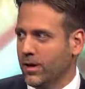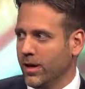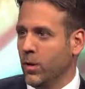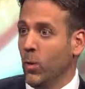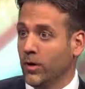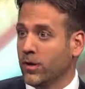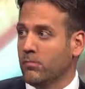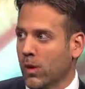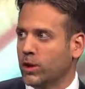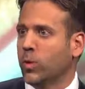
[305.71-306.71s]
it wasn't
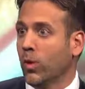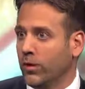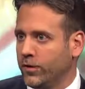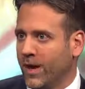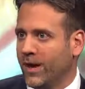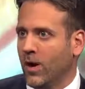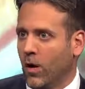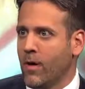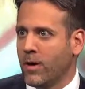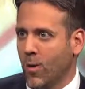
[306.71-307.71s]
much worse than it
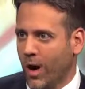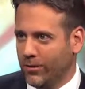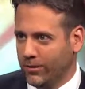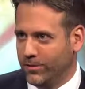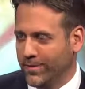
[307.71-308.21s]
already was.